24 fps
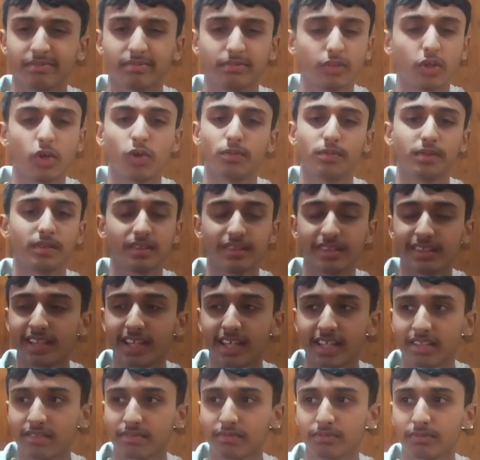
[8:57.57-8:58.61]
No, but
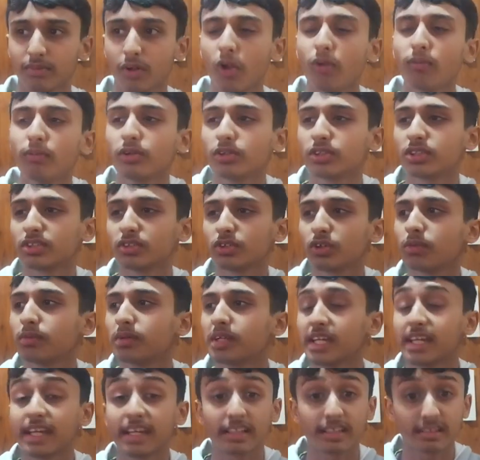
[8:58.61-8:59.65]
like almost
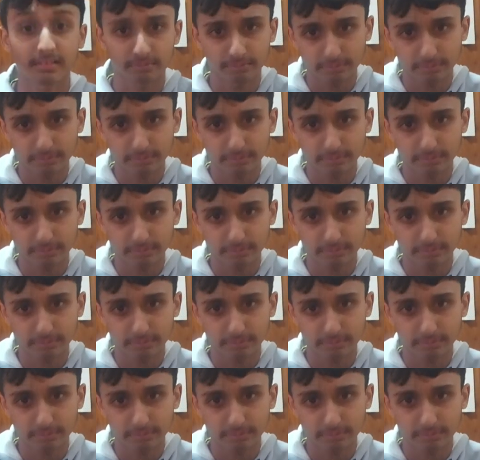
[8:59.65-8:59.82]
nobody can